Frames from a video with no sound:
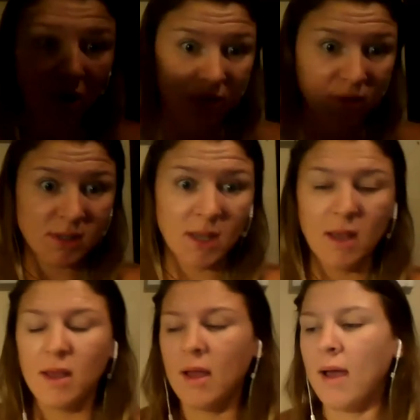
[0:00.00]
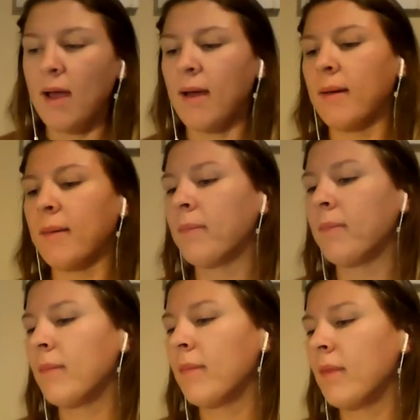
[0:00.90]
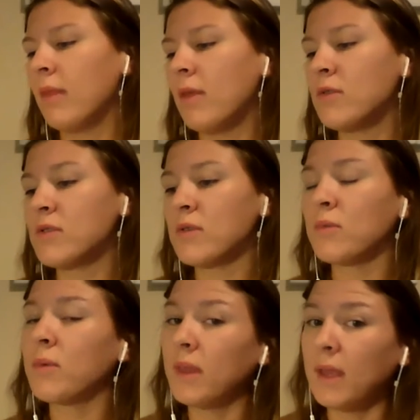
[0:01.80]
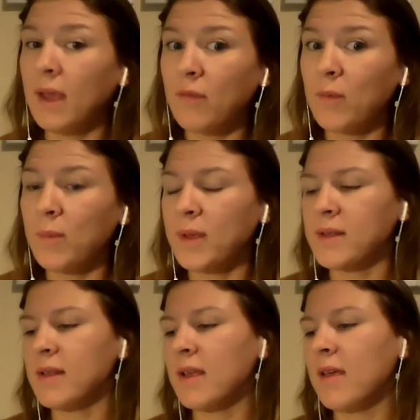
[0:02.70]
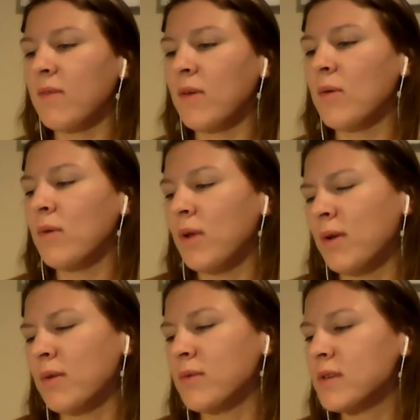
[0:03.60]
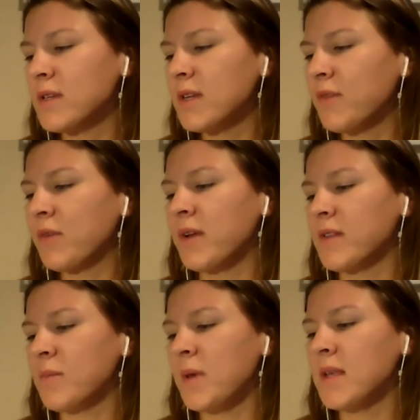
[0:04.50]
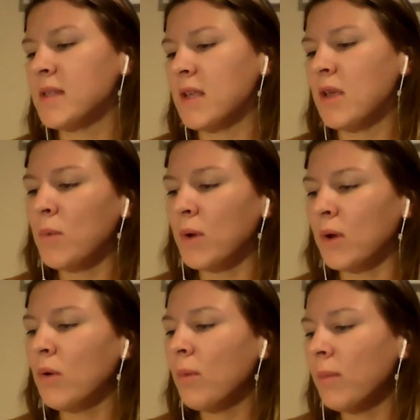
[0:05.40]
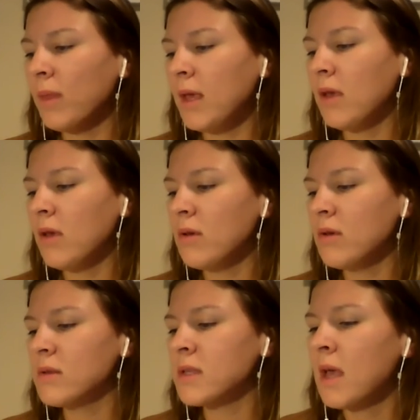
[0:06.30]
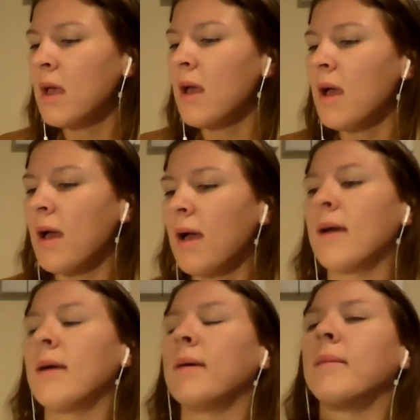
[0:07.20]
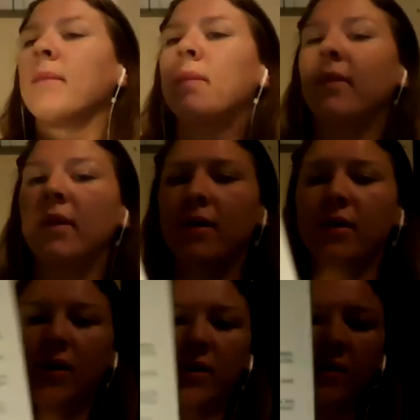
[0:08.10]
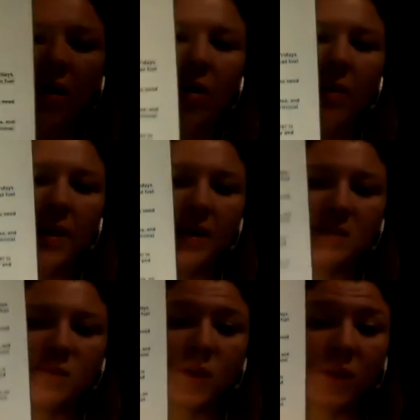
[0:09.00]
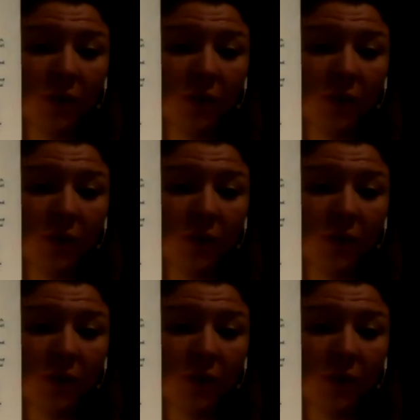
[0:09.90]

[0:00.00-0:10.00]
use. Those are really helpful because they give you, you know, different recipes that you wouldn't normally use. There is always for